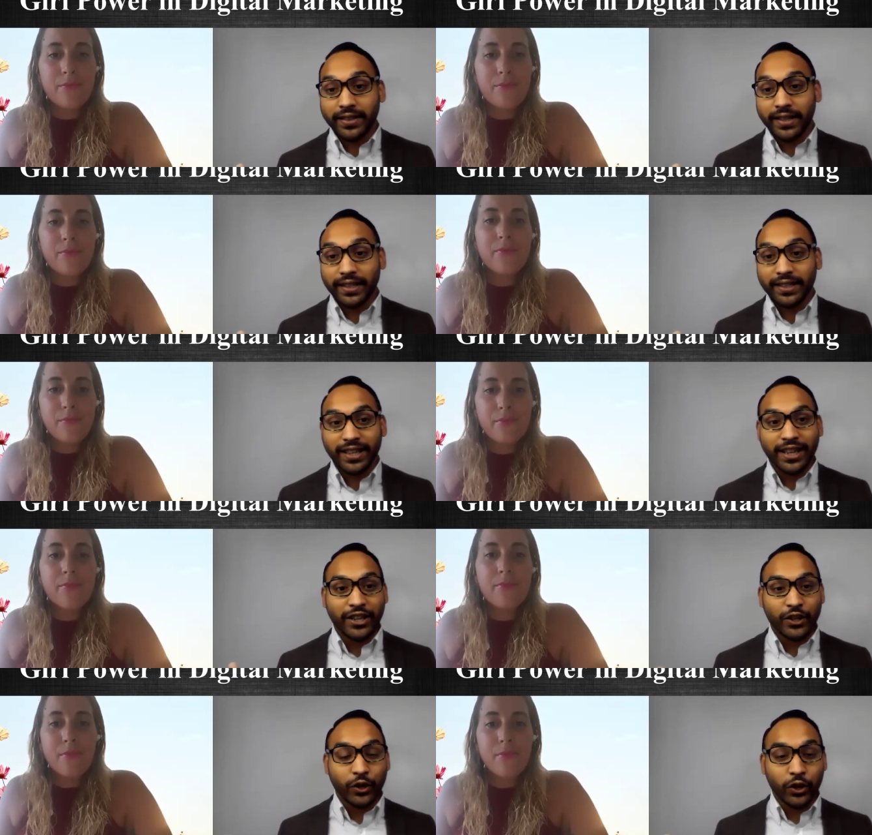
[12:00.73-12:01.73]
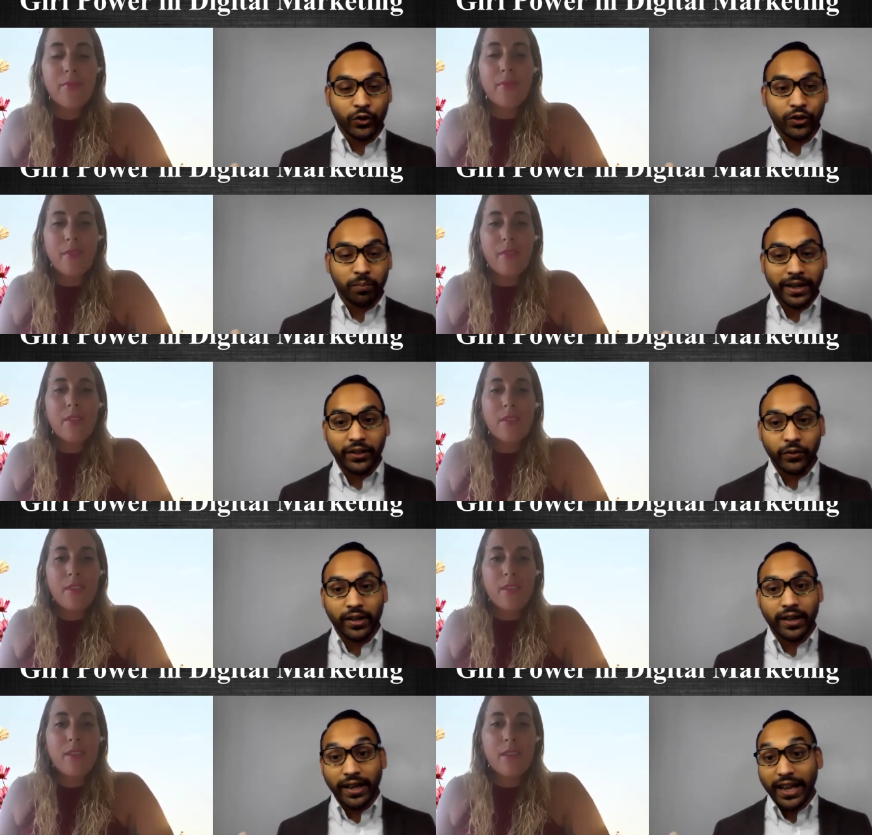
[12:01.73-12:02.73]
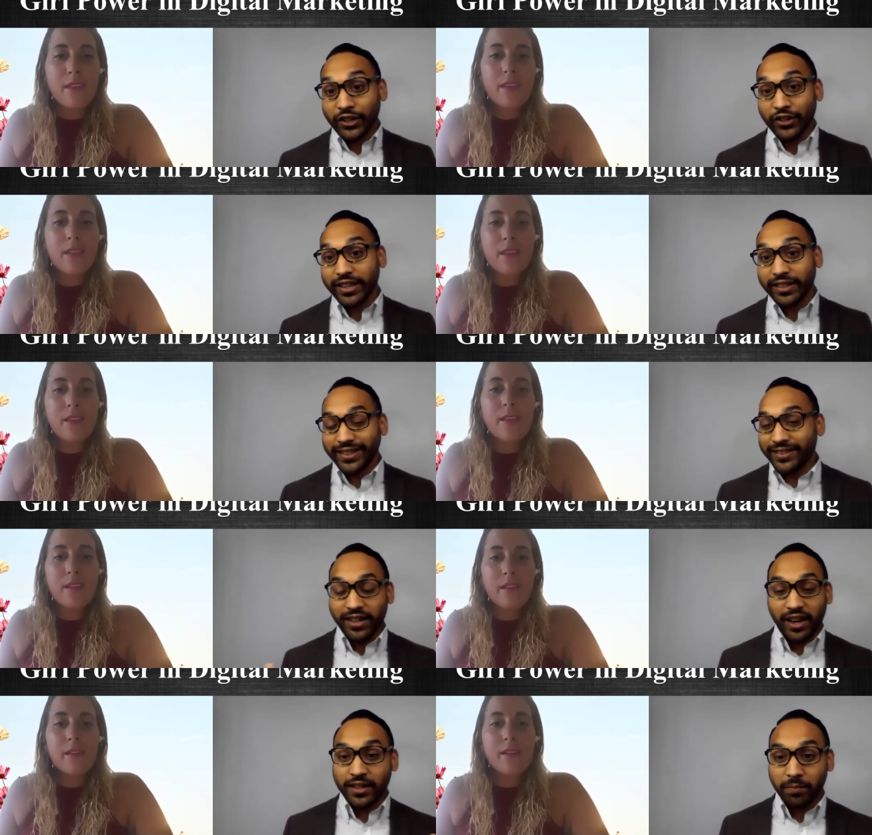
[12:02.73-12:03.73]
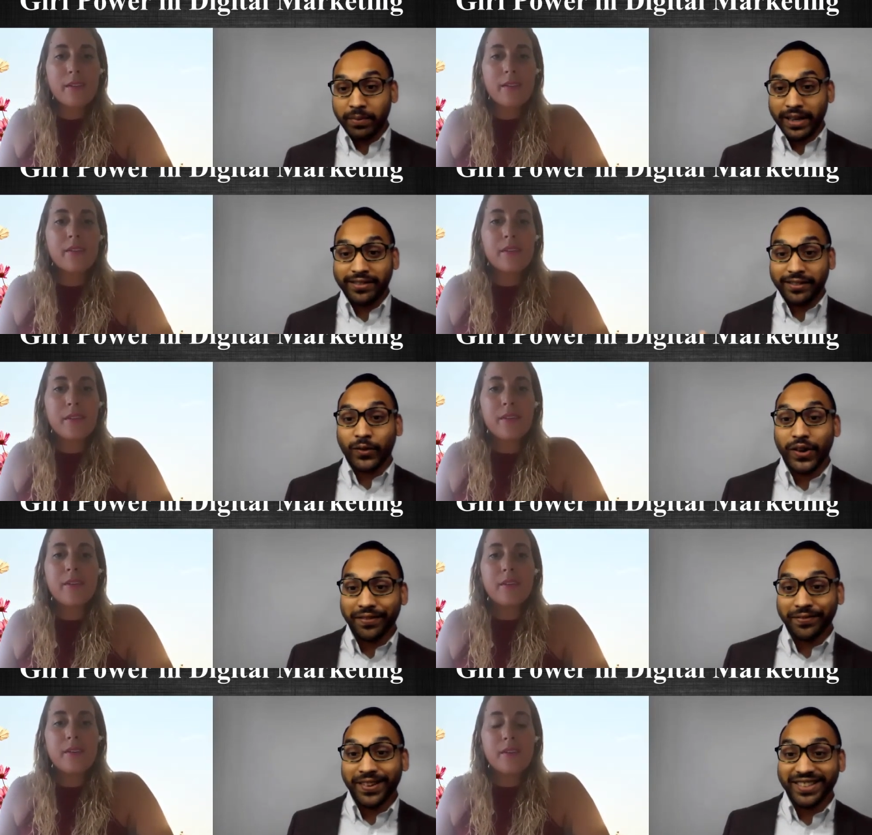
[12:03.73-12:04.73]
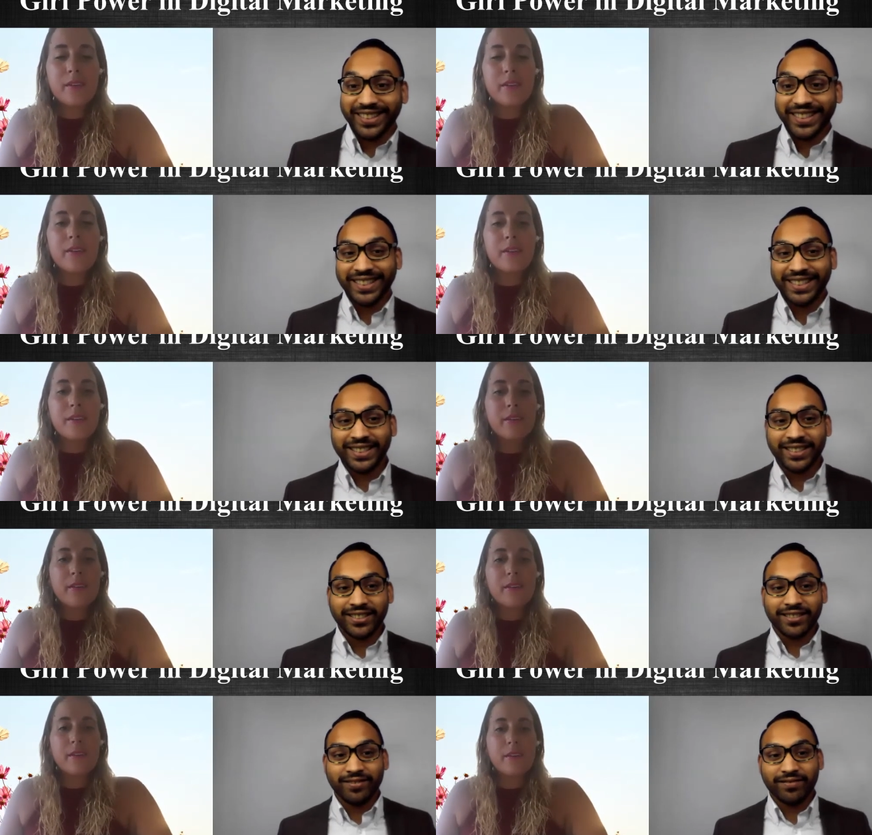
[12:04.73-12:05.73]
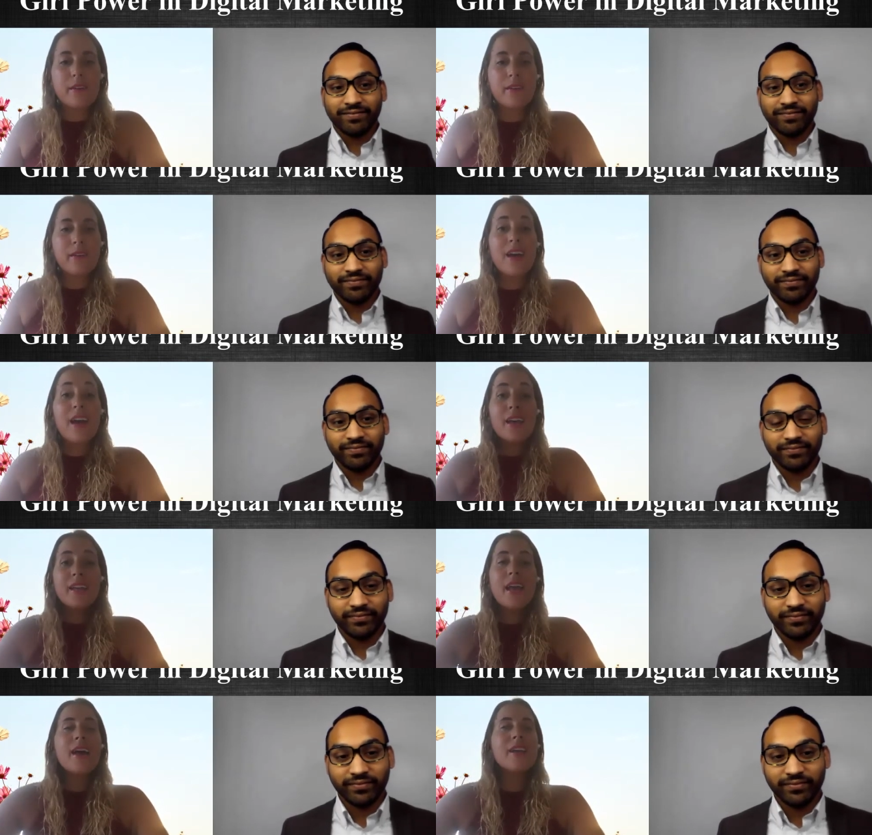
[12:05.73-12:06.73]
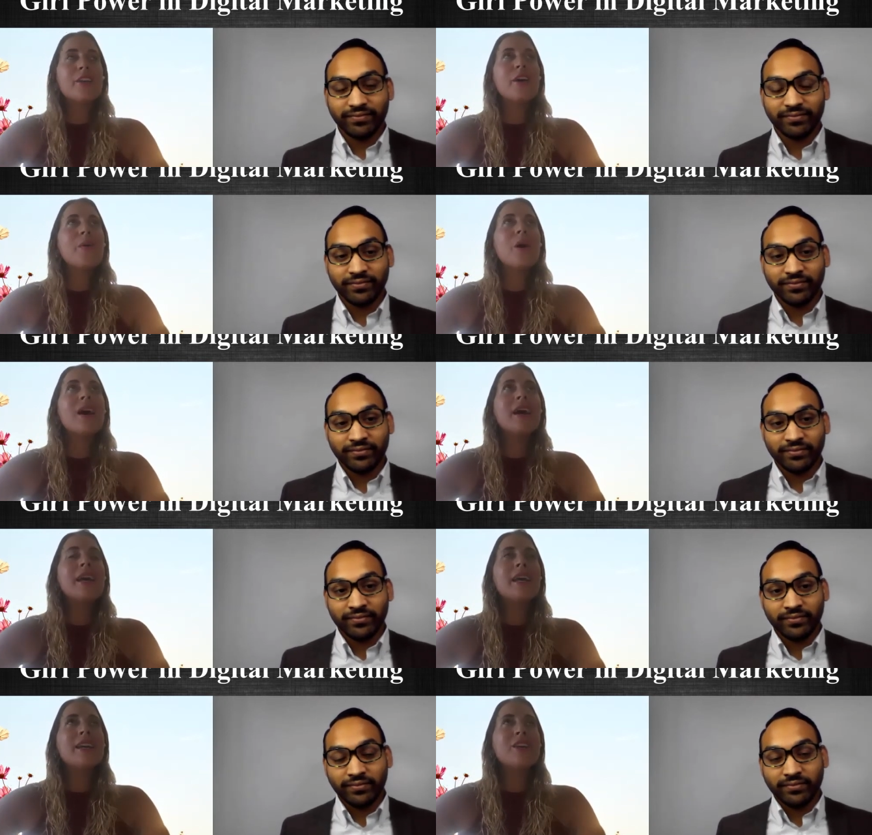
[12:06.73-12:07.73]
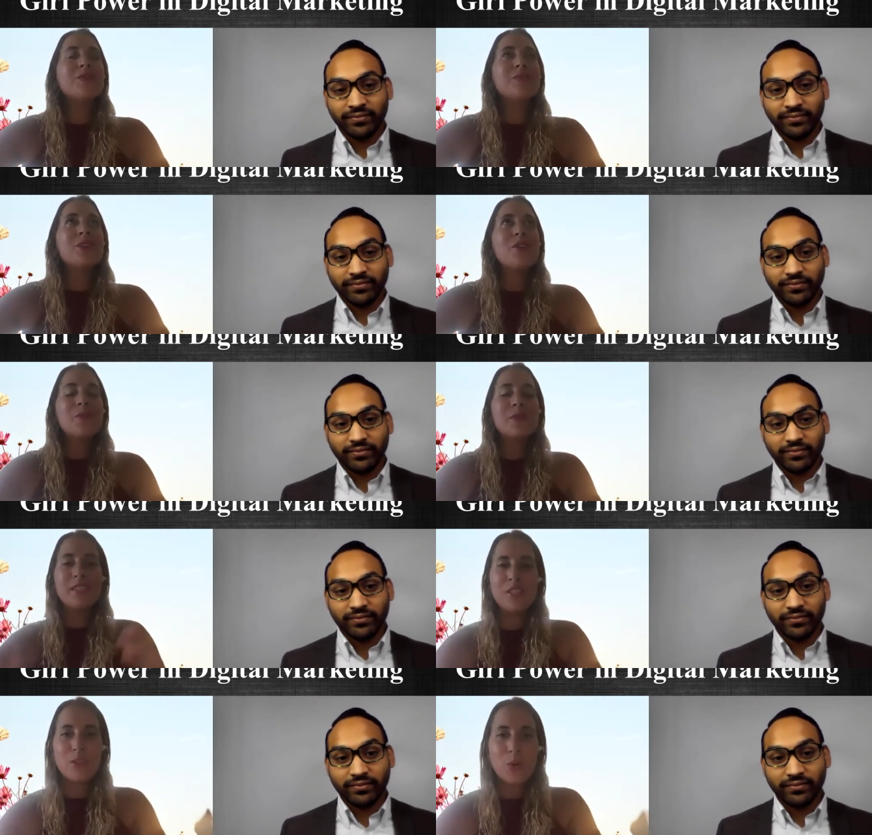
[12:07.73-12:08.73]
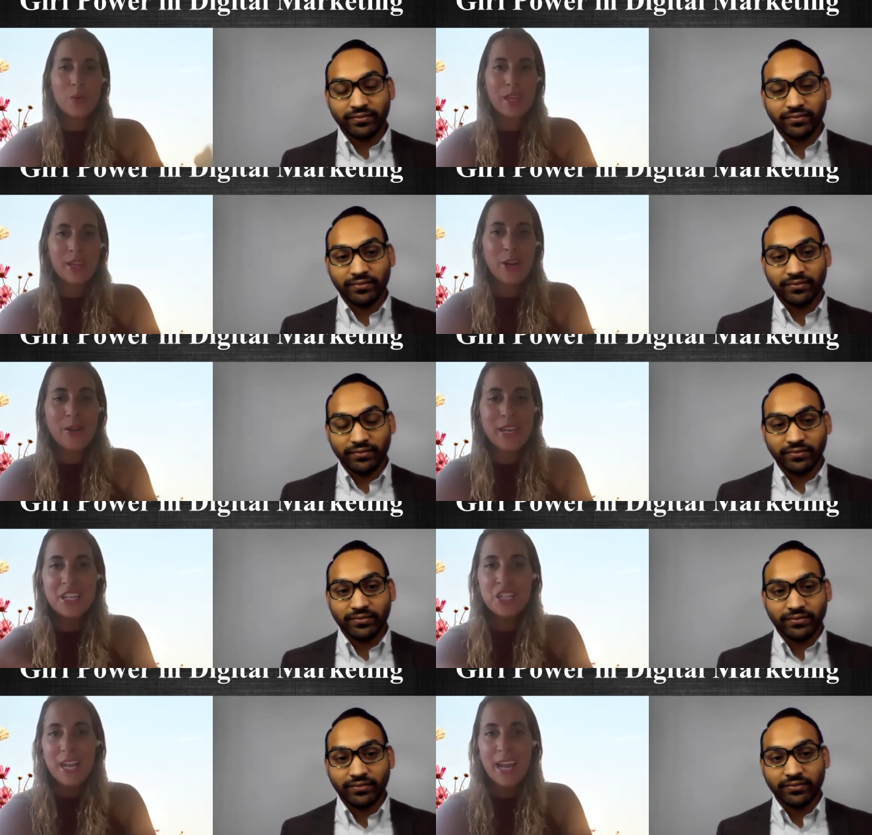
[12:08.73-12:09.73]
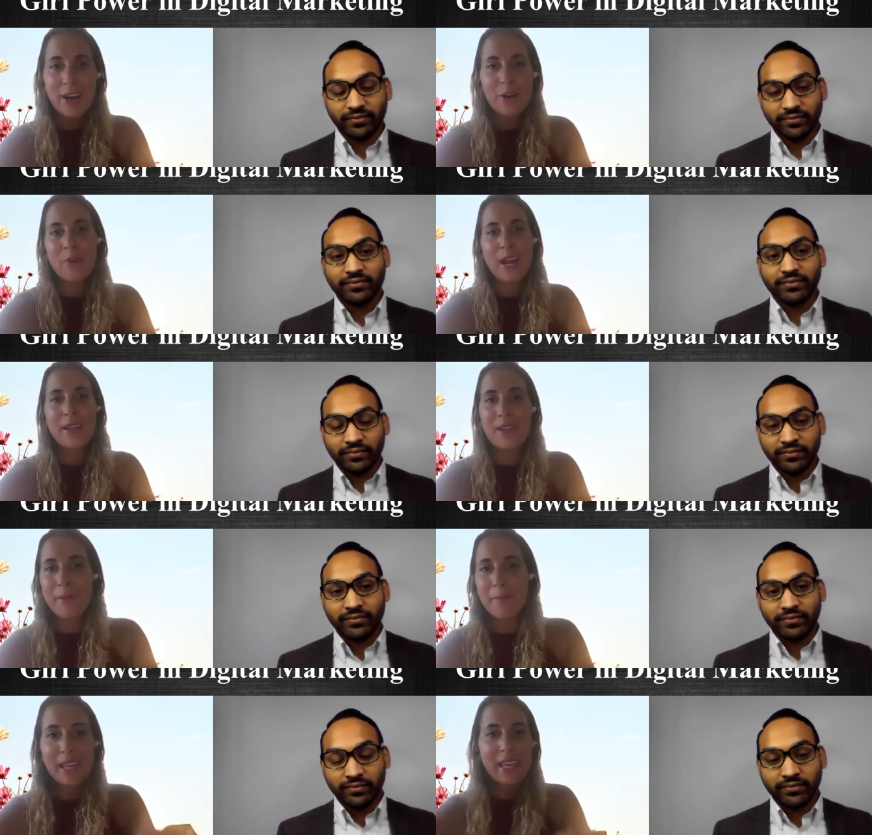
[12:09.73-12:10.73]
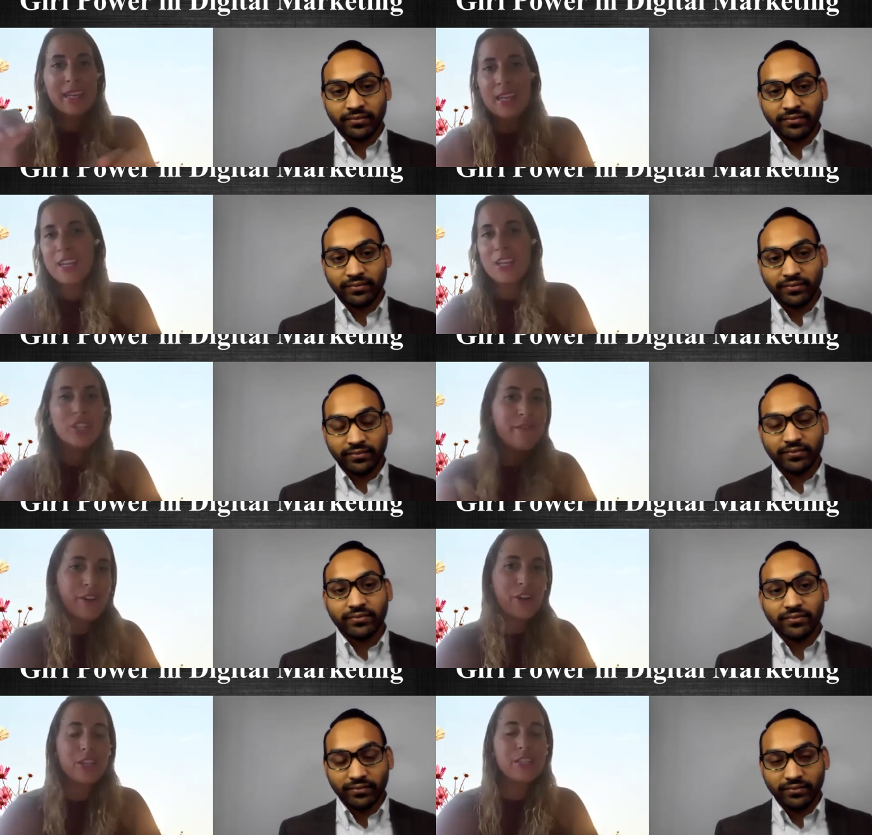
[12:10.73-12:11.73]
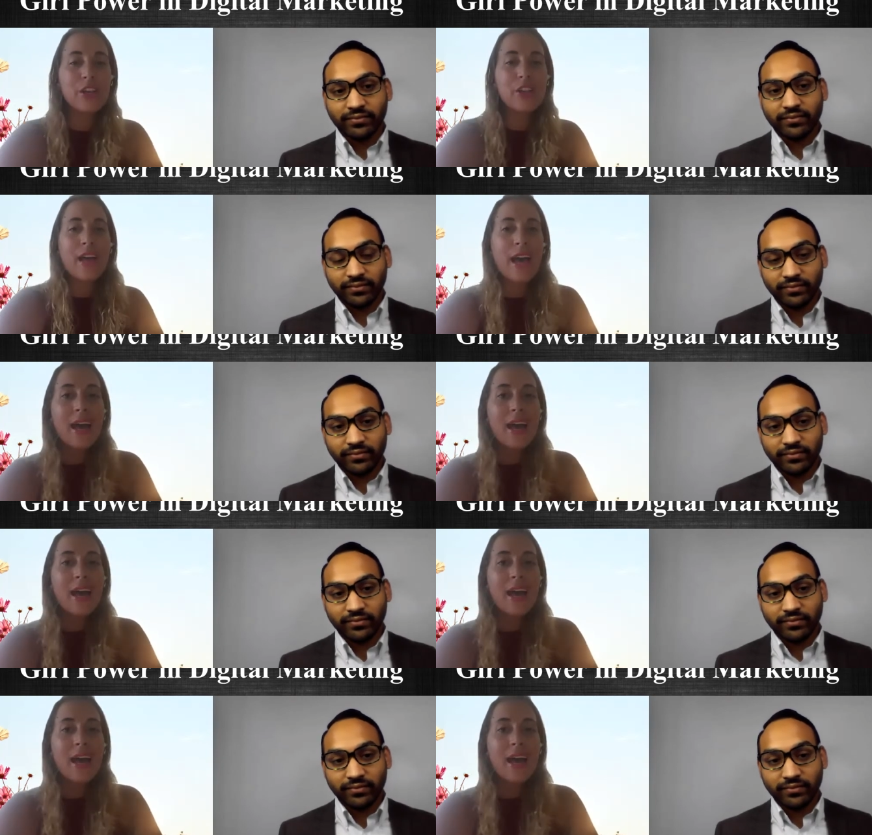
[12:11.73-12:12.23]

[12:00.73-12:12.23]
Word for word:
Speaker 1: until you got to the place where you're like, actually, this startup place is quite fun?
Speaker 2: Yeah, you know, I, you know, there is this thought that you know, niche down, right? Like pick a niche and focus on that.